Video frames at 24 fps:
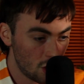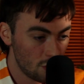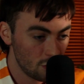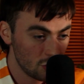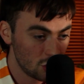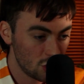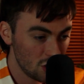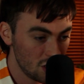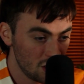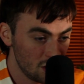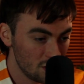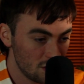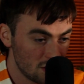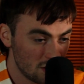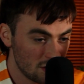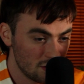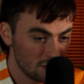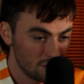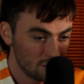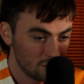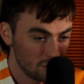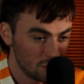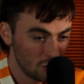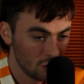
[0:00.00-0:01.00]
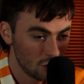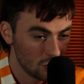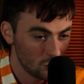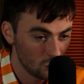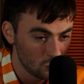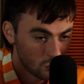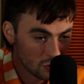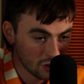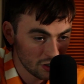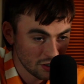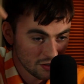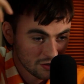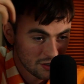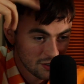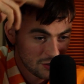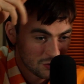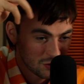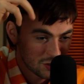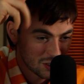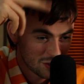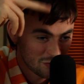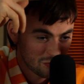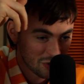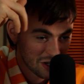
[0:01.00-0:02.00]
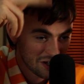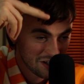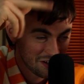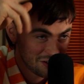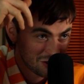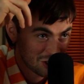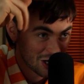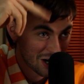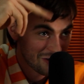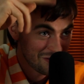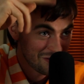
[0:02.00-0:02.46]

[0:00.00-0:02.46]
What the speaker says: machines, when the little spinny cherry